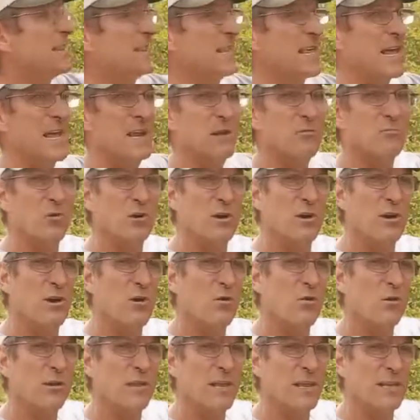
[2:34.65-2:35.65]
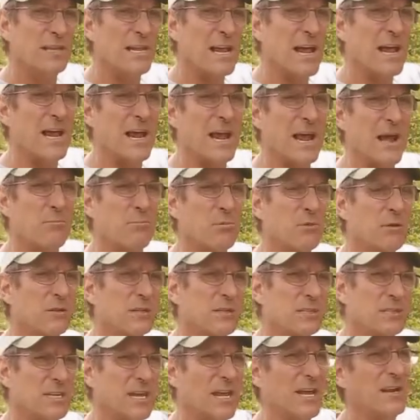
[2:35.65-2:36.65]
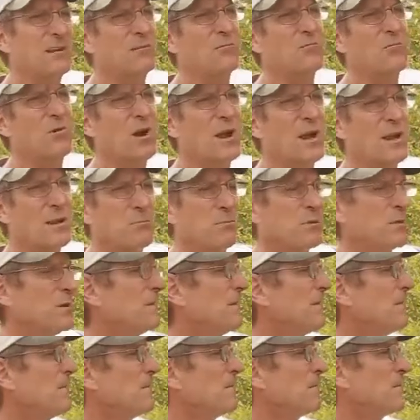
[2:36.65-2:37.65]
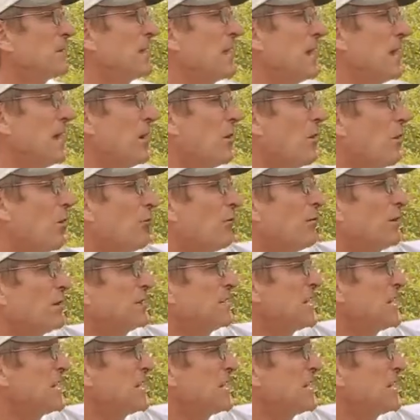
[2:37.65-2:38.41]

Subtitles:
then we're knowing that that apple is getting ripe. Over